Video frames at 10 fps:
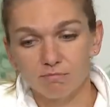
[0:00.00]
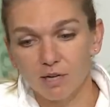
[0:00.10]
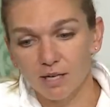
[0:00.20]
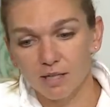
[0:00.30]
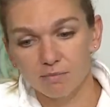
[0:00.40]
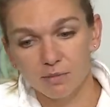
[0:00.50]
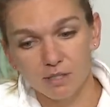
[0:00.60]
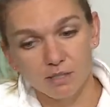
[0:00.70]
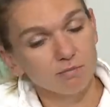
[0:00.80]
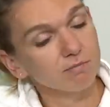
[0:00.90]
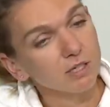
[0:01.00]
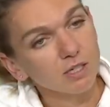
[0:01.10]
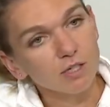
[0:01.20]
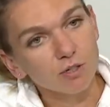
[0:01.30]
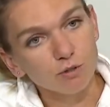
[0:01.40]
I can be
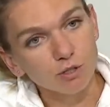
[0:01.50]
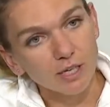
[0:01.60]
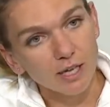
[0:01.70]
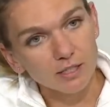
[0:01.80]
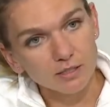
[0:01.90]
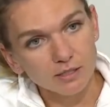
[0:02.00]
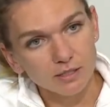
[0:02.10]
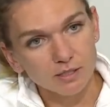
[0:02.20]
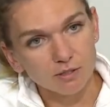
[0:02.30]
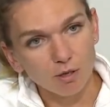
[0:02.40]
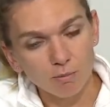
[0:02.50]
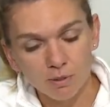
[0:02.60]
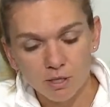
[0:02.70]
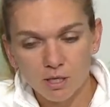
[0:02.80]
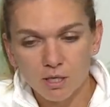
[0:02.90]
good again in the top.
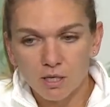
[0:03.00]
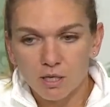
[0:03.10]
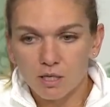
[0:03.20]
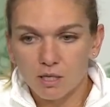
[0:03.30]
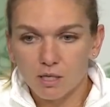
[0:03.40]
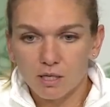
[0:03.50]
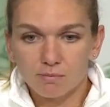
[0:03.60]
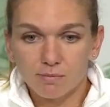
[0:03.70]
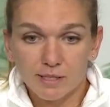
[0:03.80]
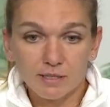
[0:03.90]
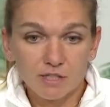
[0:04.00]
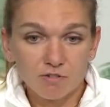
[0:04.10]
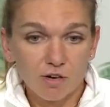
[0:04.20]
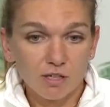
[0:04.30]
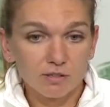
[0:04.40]
And I
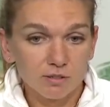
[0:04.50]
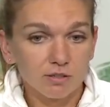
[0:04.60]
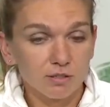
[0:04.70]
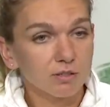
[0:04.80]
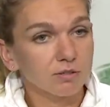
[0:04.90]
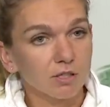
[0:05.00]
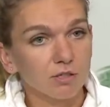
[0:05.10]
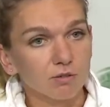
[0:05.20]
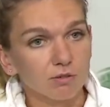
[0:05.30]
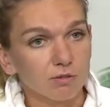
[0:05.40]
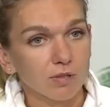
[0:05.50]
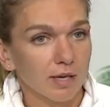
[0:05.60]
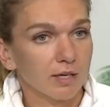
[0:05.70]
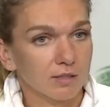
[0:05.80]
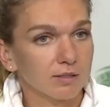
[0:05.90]
struggled a
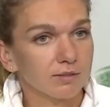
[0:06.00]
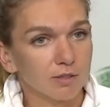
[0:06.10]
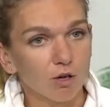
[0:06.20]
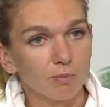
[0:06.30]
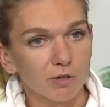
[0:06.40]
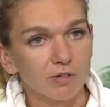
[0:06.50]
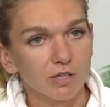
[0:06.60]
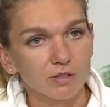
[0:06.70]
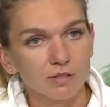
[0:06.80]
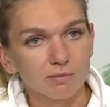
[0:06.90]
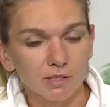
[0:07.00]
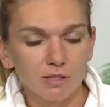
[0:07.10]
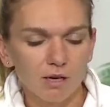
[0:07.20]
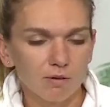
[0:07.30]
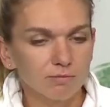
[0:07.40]
lot, long period. But
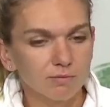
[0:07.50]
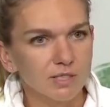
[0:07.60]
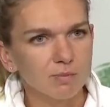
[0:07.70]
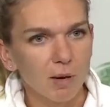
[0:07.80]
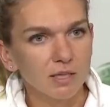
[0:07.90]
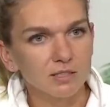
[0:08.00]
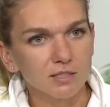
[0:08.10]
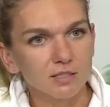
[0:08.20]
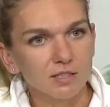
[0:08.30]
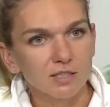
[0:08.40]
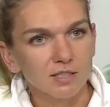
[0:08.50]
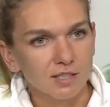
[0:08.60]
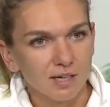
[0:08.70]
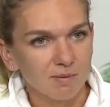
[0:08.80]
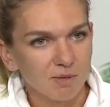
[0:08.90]
now it's passed.
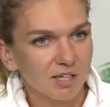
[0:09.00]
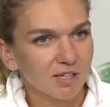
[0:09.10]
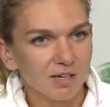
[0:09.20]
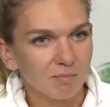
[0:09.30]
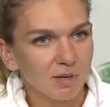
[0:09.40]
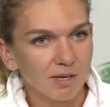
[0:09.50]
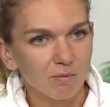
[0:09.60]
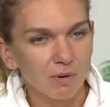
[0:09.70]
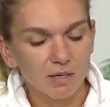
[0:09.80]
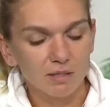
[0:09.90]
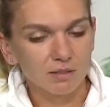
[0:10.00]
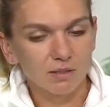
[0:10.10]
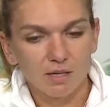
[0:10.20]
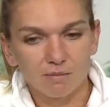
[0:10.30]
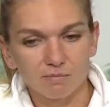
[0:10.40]
I'm here, I'm playing well,
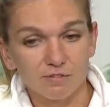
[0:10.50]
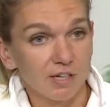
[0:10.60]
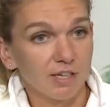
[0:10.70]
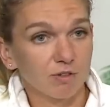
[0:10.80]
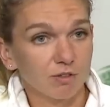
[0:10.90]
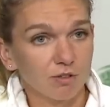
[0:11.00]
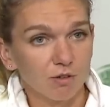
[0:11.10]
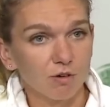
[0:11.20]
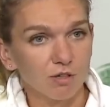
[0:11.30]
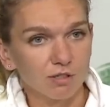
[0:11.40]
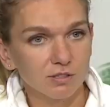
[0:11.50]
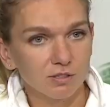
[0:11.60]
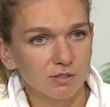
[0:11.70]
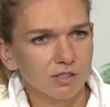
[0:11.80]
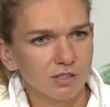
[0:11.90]
I'm feeling good on court.
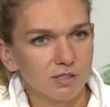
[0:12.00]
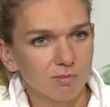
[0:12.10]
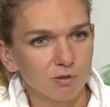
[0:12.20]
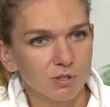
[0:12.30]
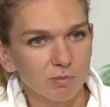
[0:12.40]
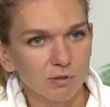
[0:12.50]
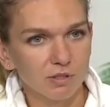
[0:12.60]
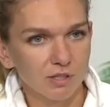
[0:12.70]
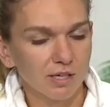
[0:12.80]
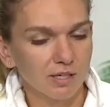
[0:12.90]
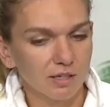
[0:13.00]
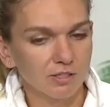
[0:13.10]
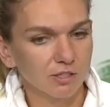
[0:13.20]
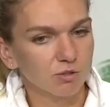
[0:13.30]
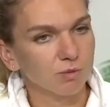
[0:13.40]
So this is the most important thing, and
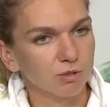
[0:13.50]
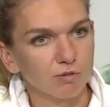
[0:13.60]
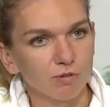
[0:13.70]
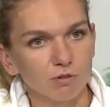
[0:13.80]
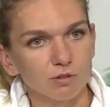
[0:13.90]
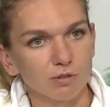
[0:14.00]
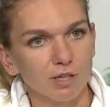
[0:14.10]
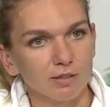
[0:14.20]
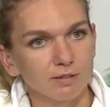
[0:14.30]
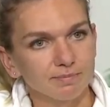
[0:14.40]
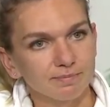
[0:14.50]
I just want to focus on that.